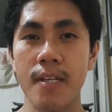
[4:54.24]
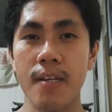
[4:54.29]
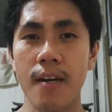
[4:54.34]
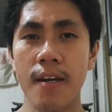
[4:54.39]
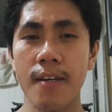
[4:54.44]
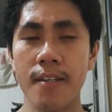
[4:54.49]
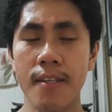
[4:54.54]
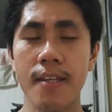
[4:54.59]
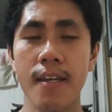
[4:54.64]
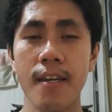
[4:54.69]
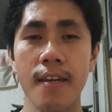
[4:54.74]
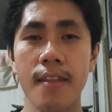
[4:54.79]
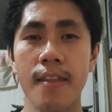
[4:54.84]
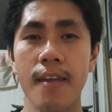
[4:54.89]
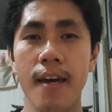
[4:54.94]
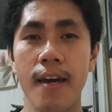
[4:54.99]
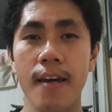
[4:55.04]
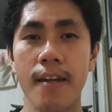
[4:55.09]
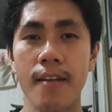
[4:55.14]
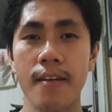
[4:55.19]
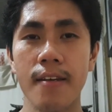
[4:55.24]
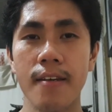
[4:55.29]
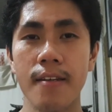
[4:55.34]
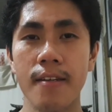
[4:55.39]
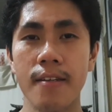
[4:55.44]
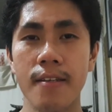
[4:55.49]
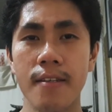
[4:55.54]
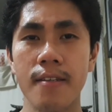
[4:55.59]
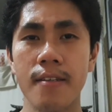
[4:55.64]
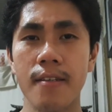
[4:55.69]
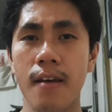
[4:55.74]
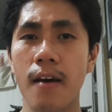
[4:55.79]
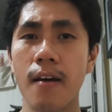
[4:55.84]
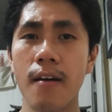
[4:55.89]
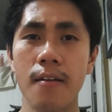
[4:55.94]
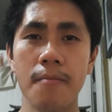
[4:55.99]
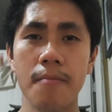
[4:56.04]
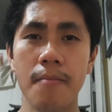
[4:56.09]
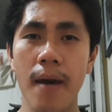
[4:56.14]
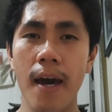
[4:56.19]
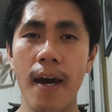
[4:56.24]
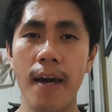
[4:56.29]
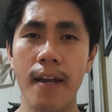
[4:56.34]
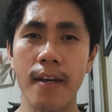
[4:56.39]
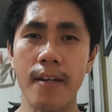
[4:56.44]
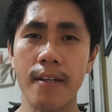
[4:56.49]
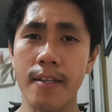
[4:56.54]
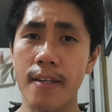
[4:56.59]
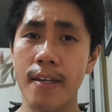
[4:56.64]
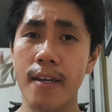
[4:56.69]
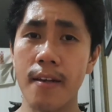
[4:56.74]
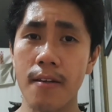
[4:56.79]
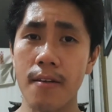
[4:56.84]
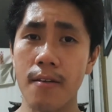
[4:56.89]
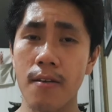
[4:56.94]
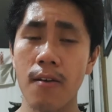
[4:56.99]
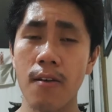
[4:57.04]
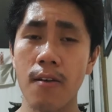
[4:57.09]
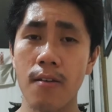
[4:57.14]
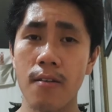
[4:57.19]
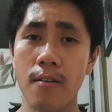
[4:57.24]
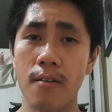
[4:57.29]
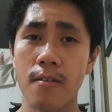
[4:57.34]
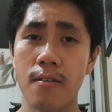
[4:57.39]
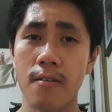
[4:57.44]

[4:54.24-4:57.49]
I'd say that it's not a bad idea at all.